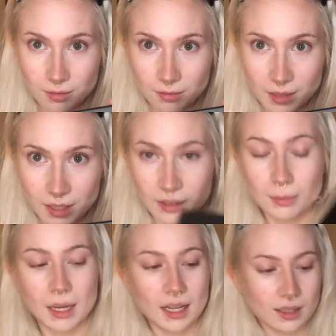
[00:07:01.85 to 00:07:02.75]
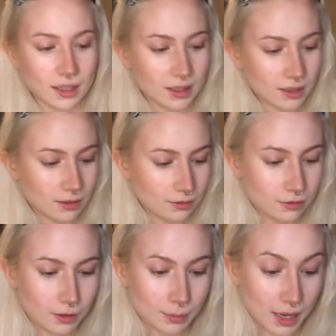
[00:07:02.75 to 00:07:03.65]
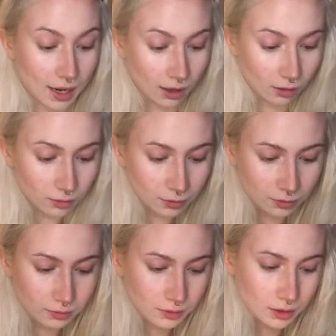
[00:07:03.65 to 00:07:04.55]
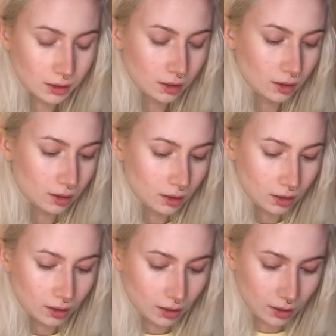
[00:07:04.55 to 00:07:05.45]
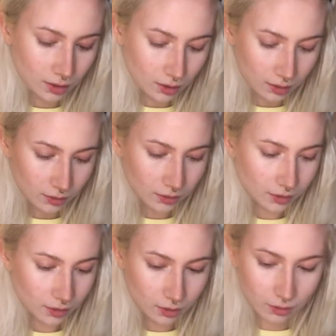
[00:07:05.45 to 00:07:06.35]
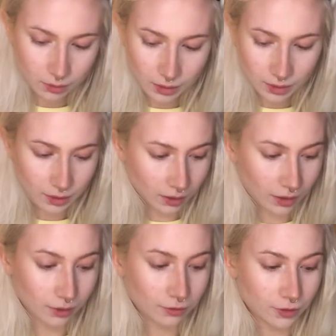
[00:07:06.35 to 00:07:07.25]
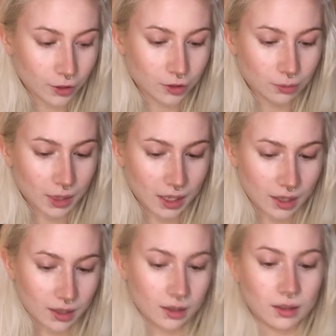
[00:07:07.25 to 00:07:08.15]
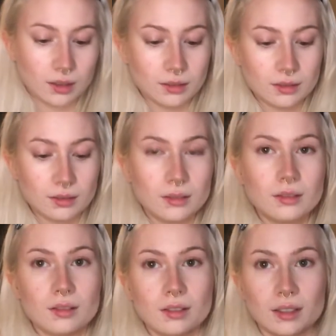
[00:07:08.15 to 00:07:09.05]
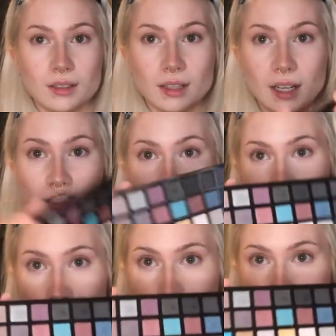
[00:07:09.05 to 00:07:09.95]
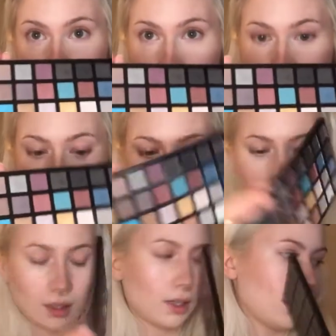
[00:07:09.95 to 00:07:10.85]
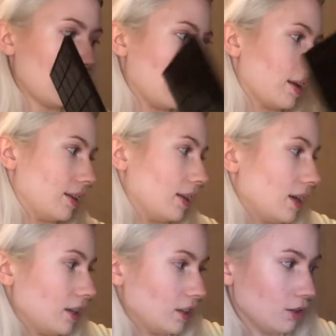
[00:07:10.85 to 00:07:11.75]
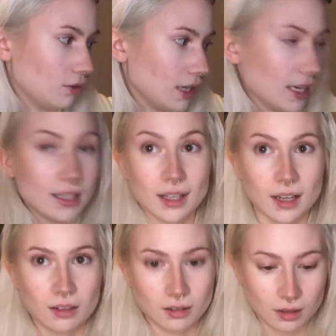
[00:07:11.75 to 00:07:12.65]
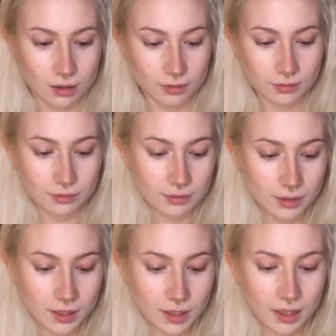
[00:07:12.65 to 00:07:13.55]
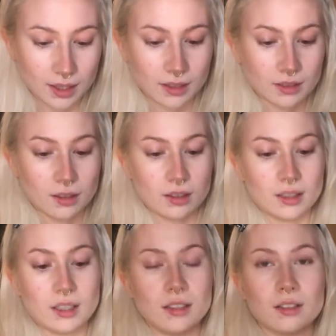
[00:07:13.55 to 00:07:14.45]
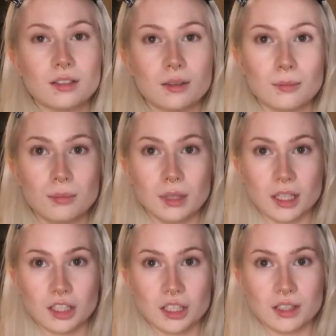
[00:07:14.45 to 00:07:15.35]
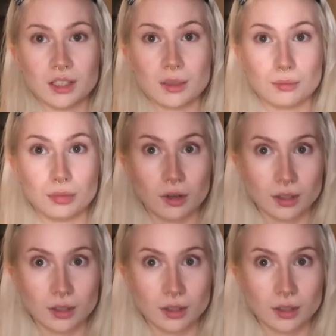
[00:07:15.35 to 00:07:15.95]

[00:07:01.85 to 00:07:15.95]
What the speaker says: face palette from e.l.f. So the like first pan is eyeshadows, and then you take that off and it's got these blushes and